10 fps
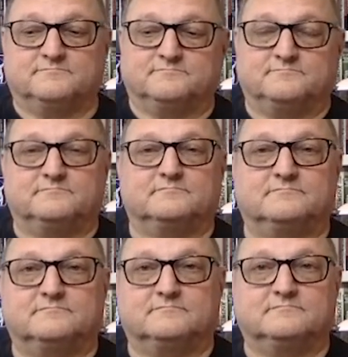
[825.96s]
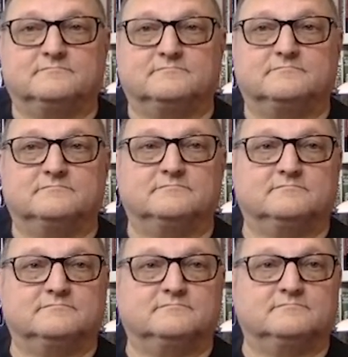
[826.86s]

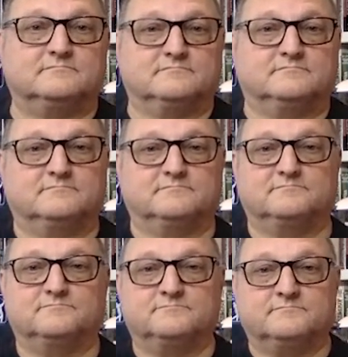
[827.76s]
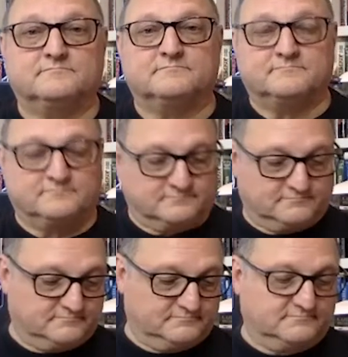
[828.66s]

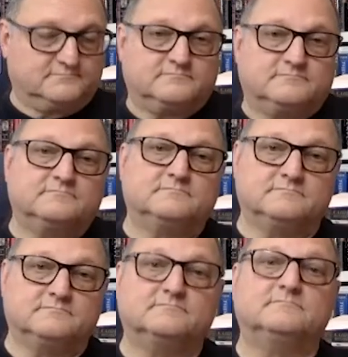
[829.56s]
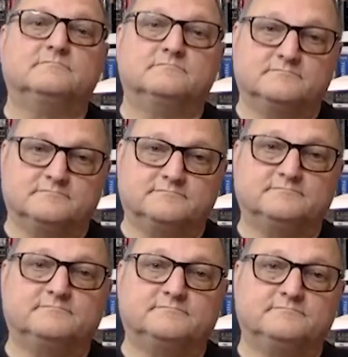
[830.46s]

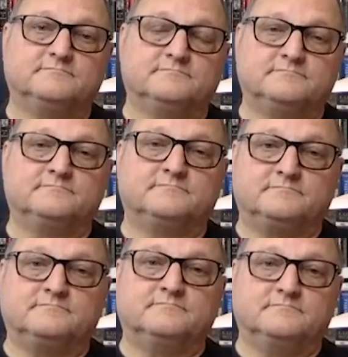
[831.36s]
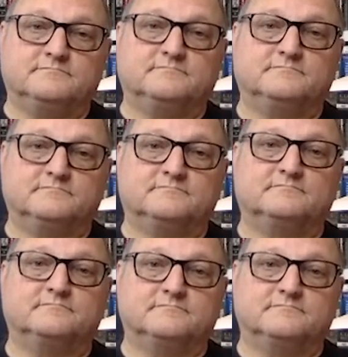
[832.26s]
No words are spoken by the person on screen.